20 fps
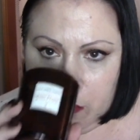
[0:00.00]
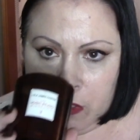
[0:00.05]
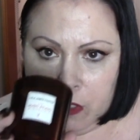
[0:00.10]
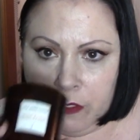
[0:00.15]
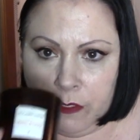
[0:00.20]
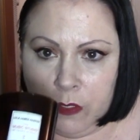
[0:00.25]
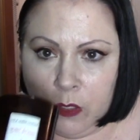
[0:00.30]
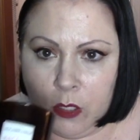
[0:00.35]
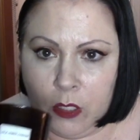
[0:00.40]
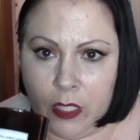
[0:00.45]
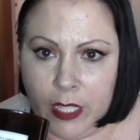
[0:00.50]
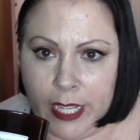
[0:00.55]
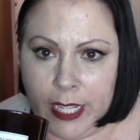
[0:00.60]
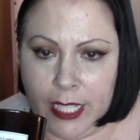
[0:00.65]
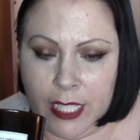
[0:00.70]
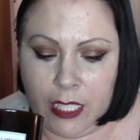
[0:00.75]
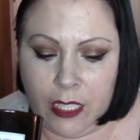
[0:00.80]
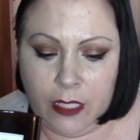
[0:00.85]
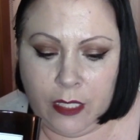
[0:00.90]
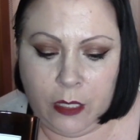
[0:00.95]
floral. I
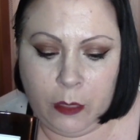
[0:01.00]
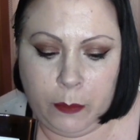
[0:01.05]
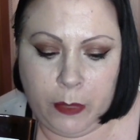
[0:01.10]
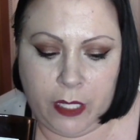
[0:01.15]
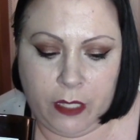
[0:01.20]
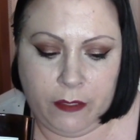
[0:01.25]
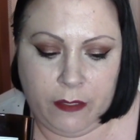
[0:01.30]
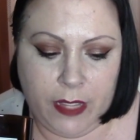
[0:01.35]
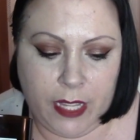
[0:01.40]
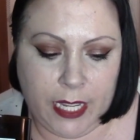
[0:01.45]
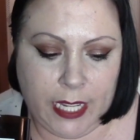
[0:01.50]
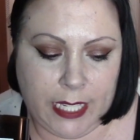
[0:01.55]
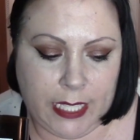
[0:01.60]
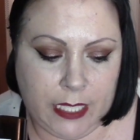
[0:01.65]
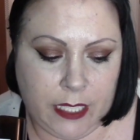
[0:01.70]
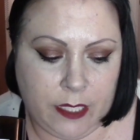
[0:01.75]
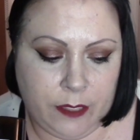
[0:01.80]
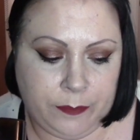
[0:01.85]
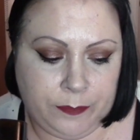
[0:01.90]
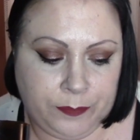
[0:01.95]
get a little bit of
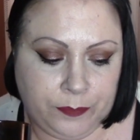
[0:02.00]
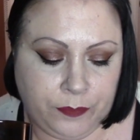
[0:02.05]
that